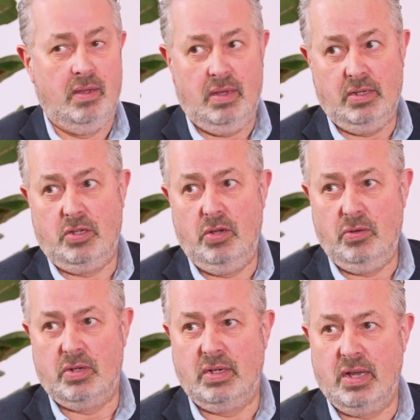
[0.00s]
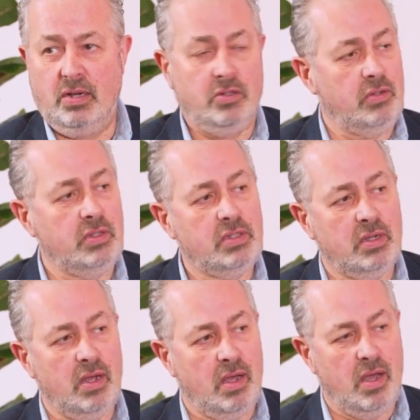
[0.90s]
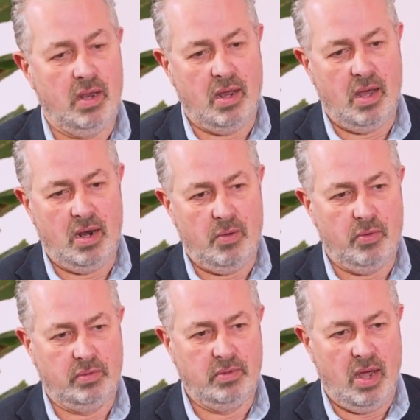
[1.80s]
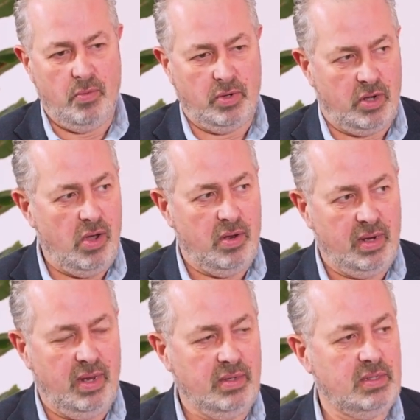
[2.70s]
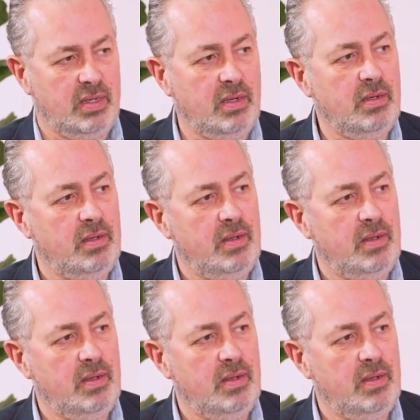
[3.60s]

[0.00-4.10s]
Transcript: is hugely dangerous, and I would guard against it.